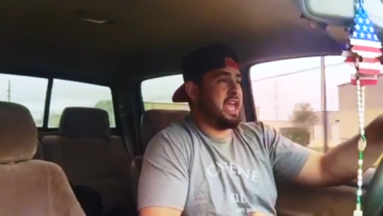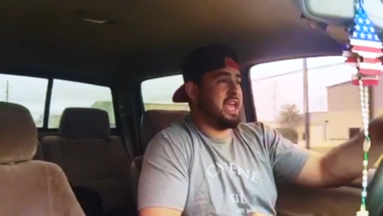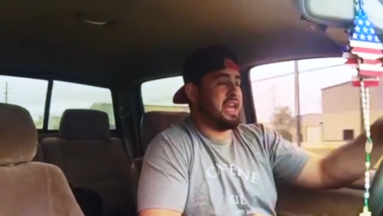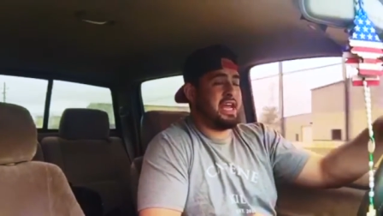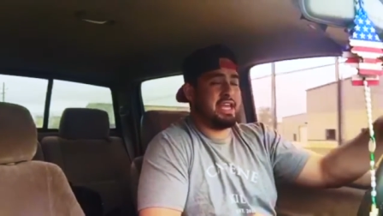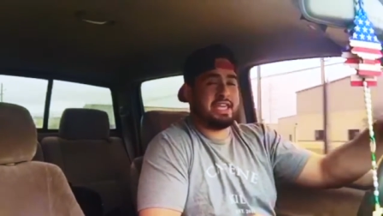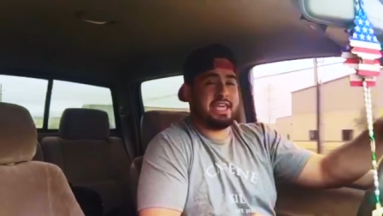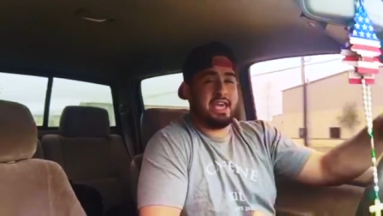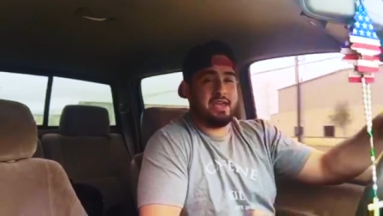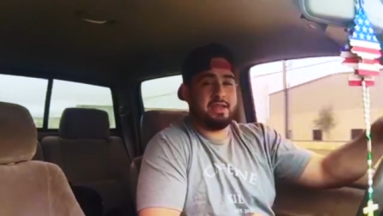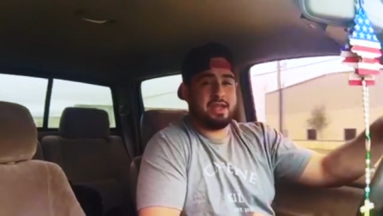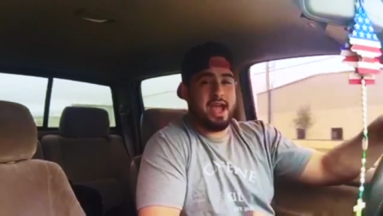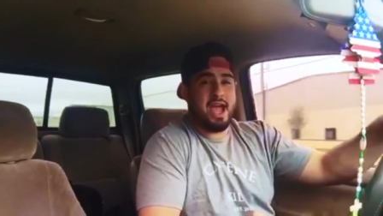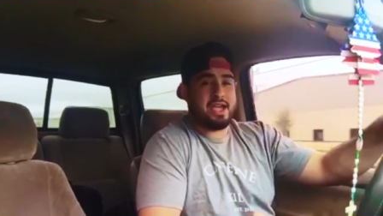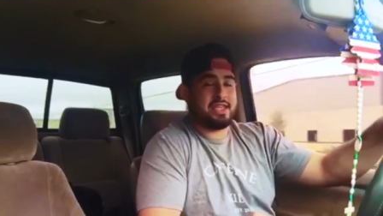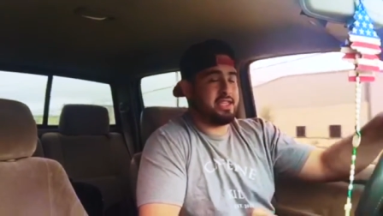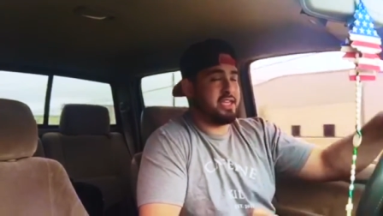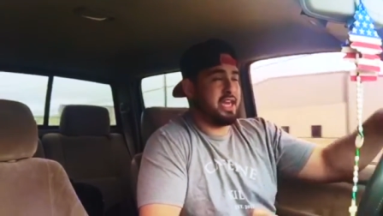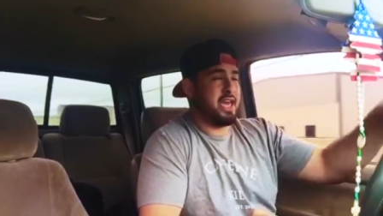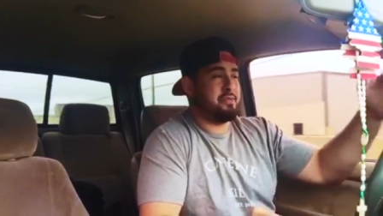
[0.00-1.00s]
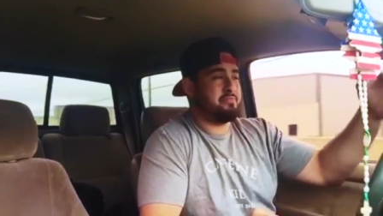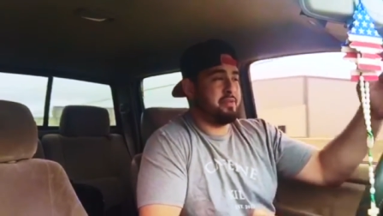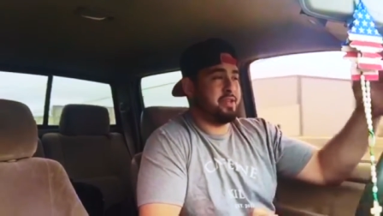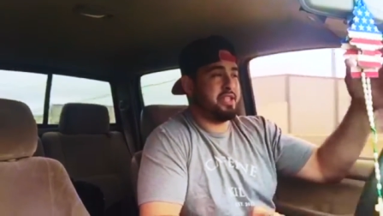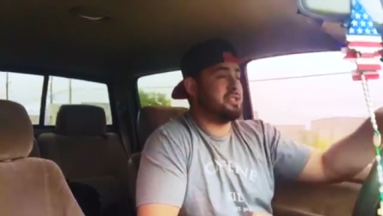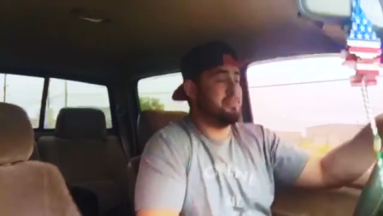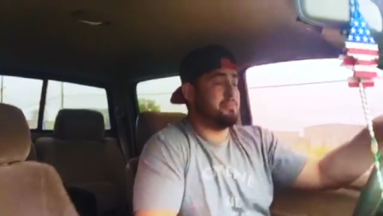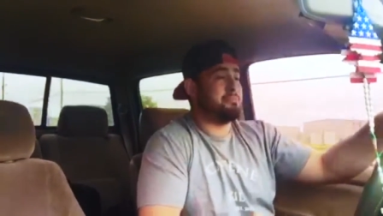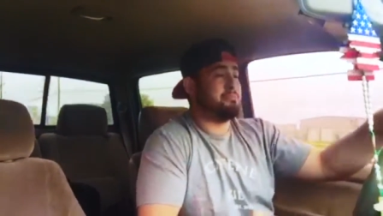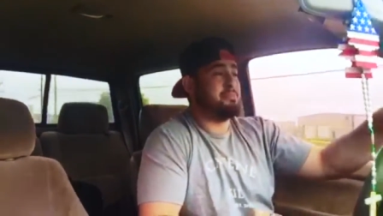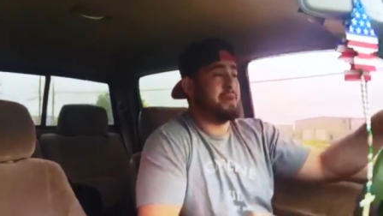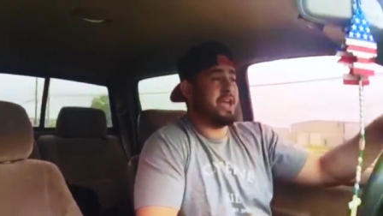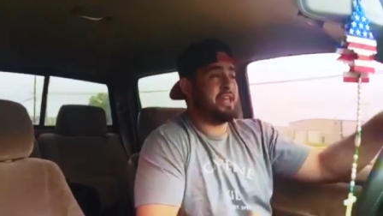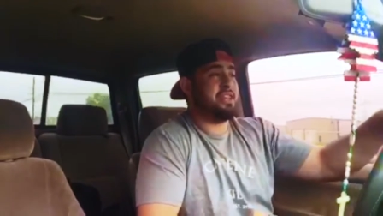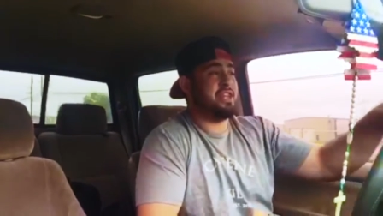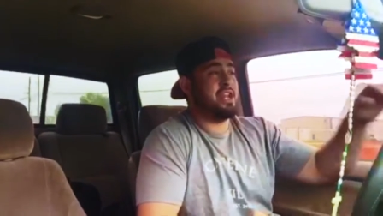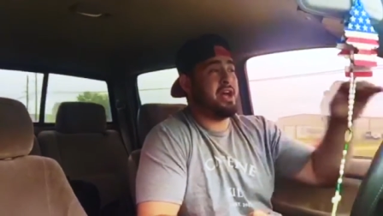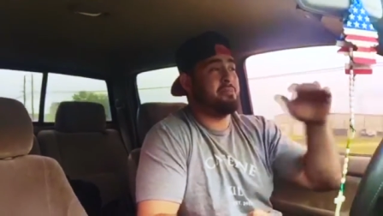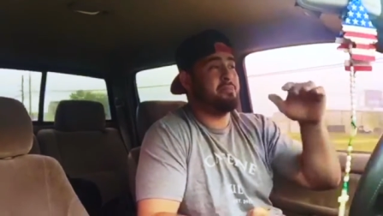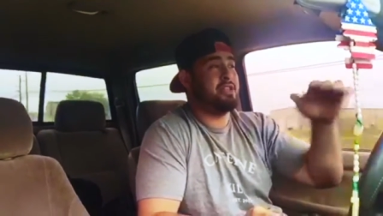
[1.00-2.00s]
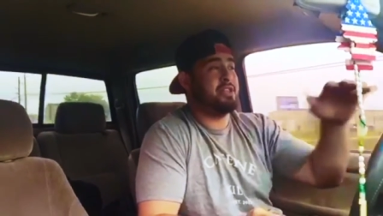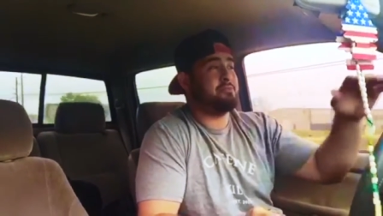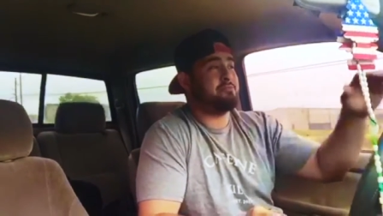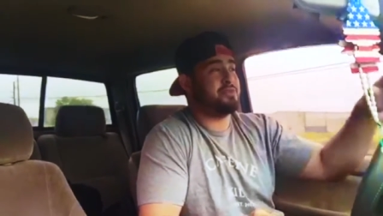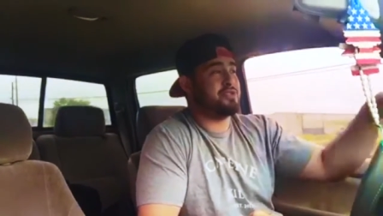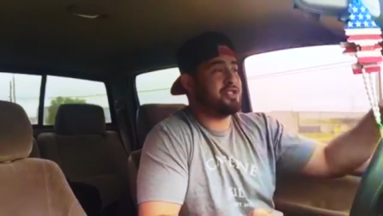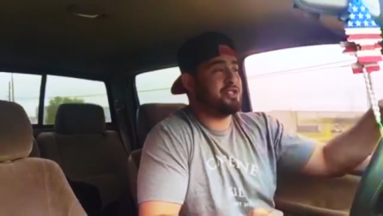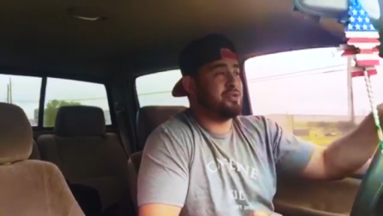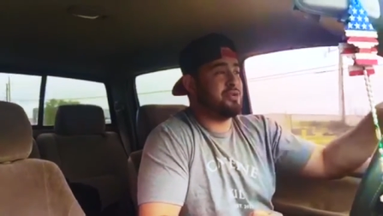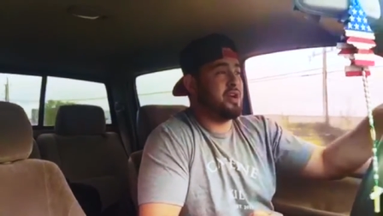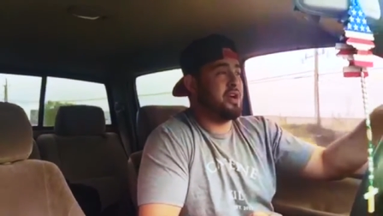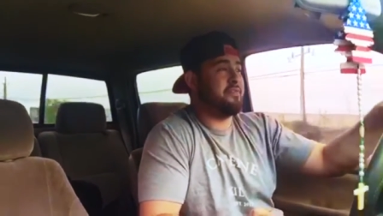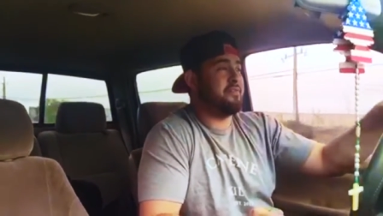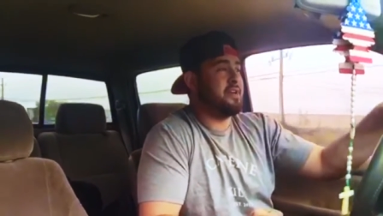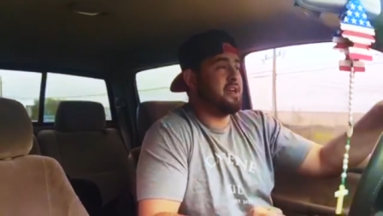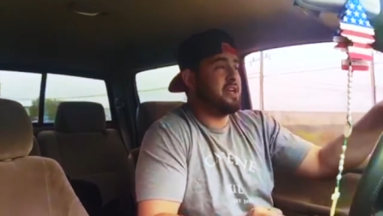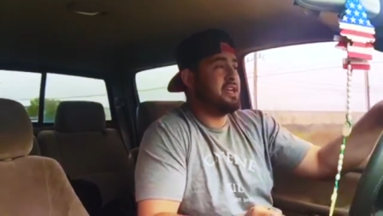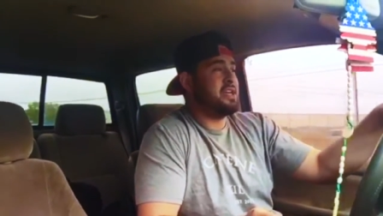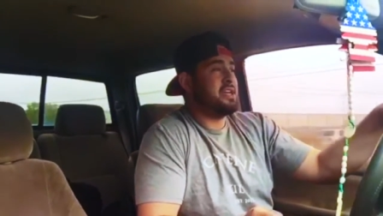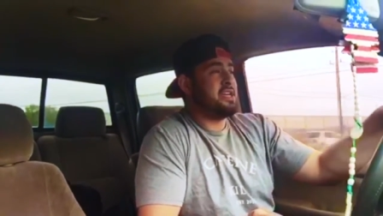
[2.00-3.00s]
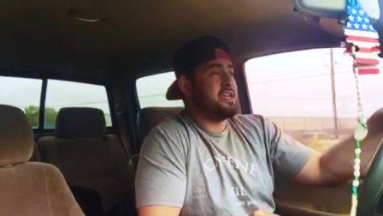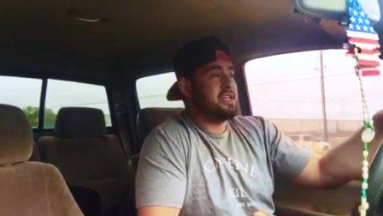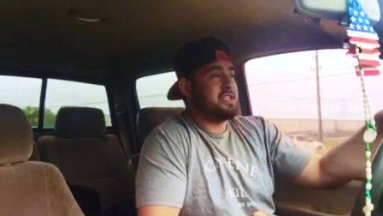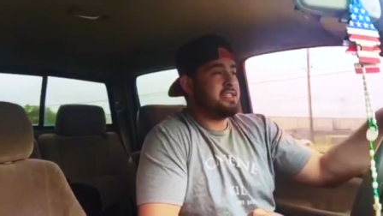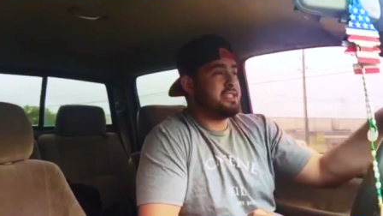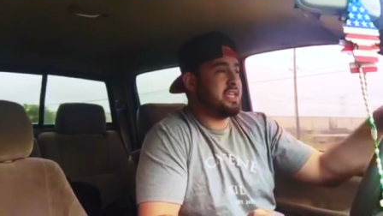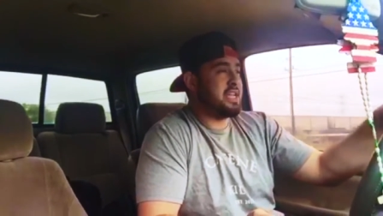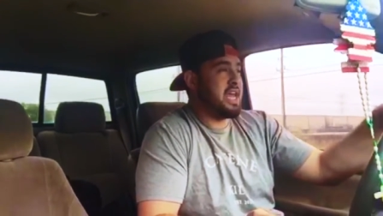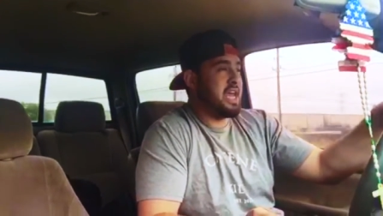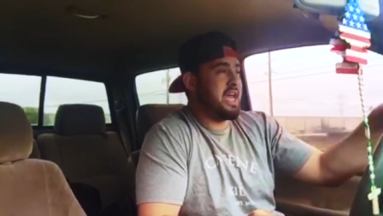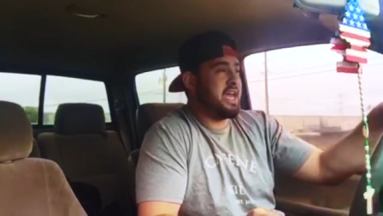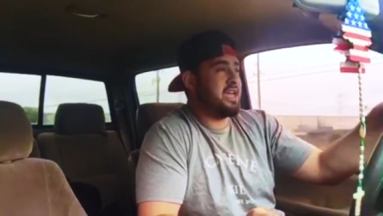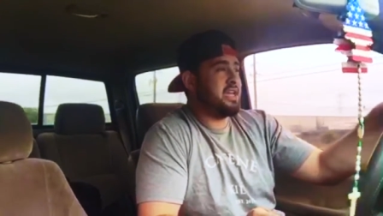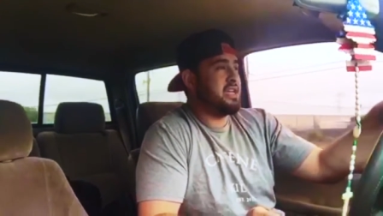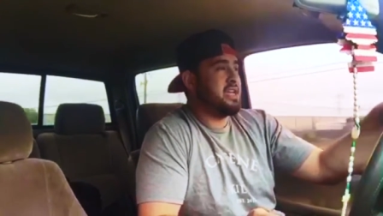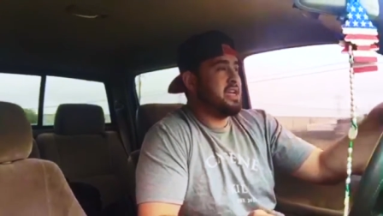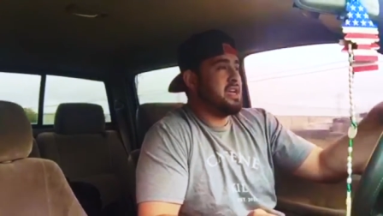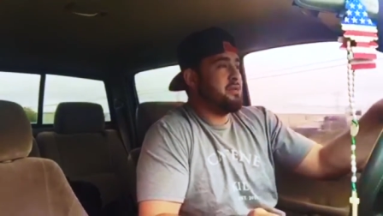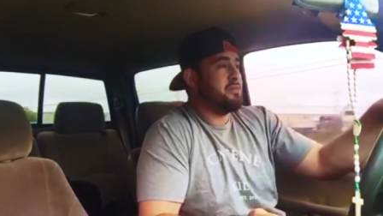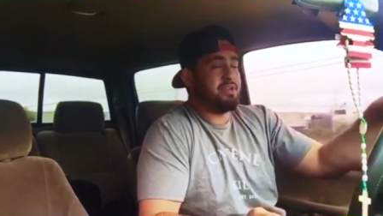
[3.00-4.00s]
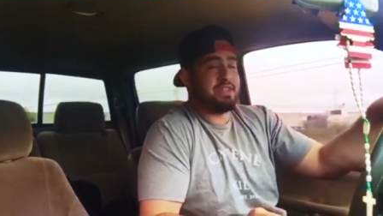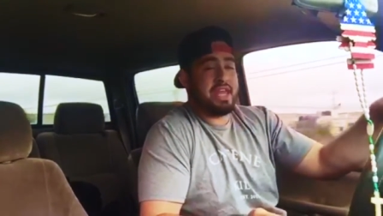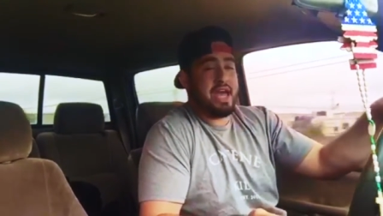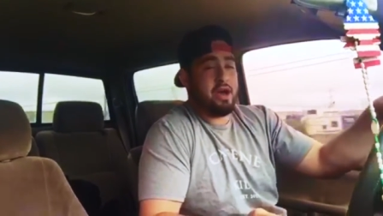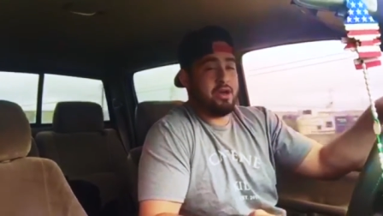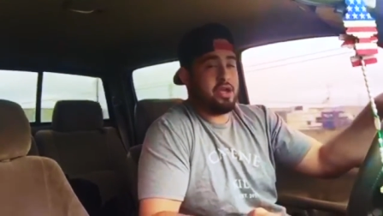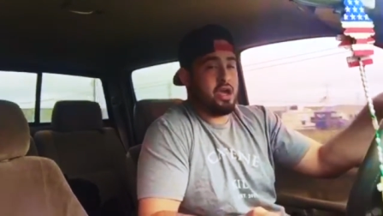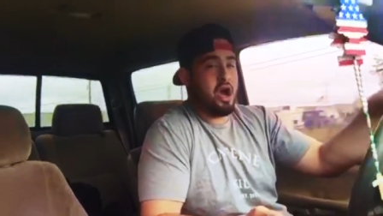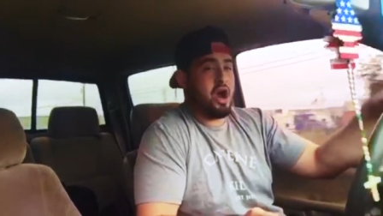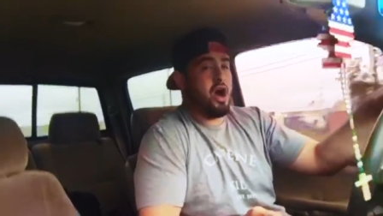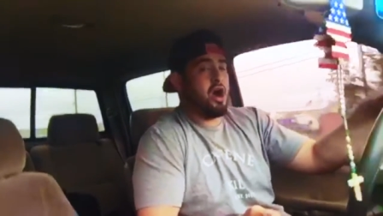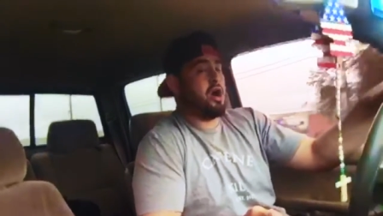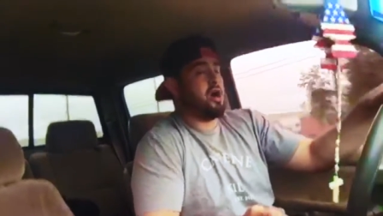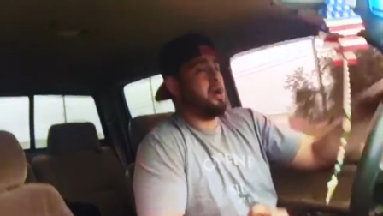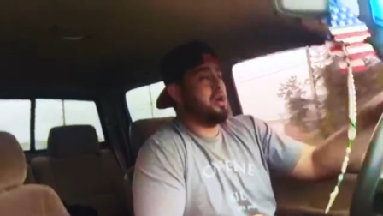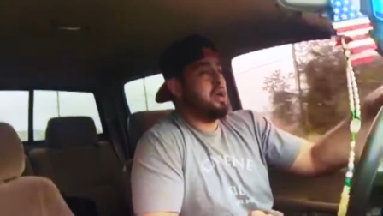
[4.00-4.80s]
and I can't I can't be the man that I'm in the pursuit of today without y'all.